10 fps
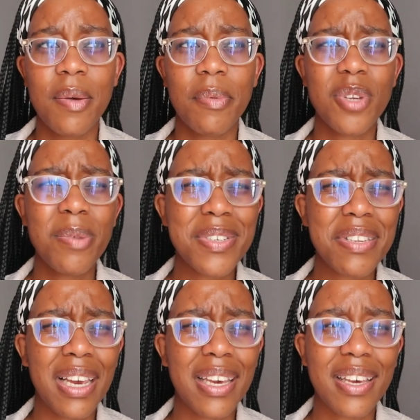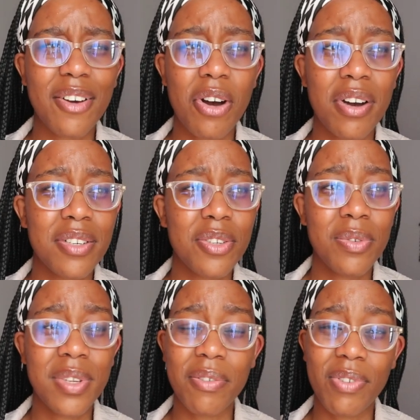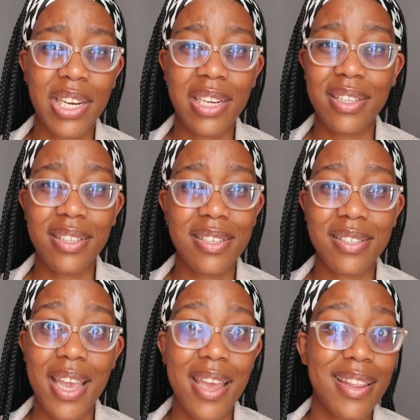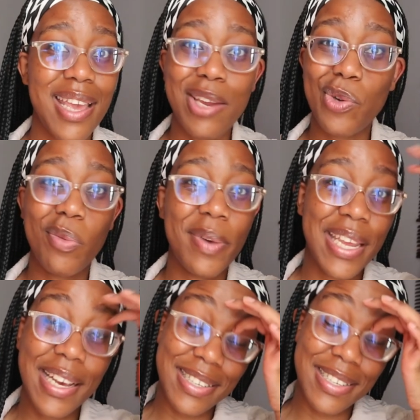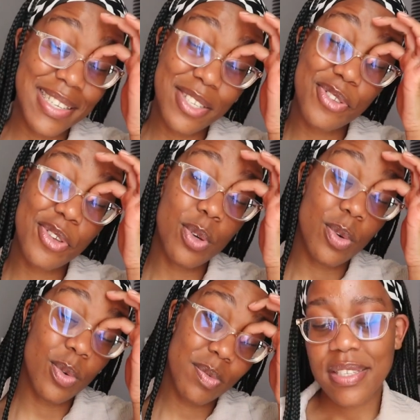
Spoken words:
So I'm just like, God, you definitely did this. There ain't nobody else. It's you.